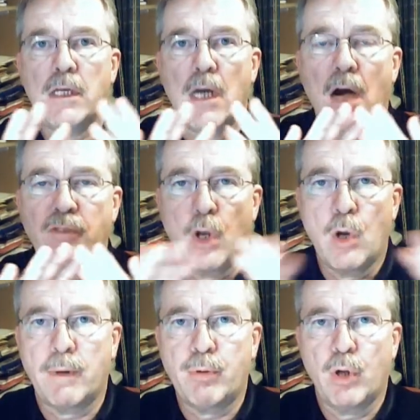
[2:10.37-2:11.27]
you have the
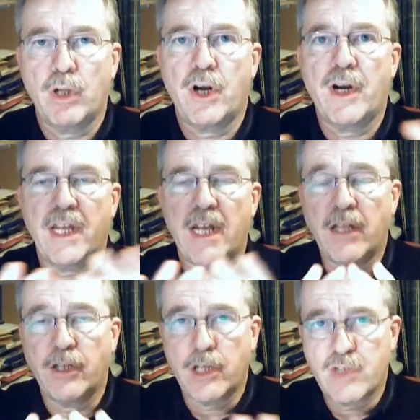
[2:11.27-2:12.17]
lumpen proletariat
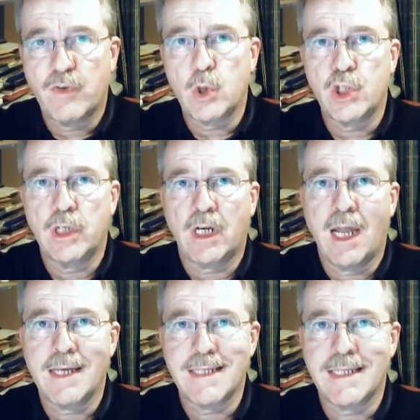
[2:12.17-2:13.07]
and the dysfunctional
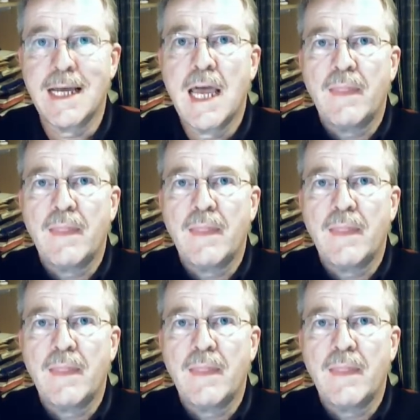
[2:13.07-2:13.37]
classes.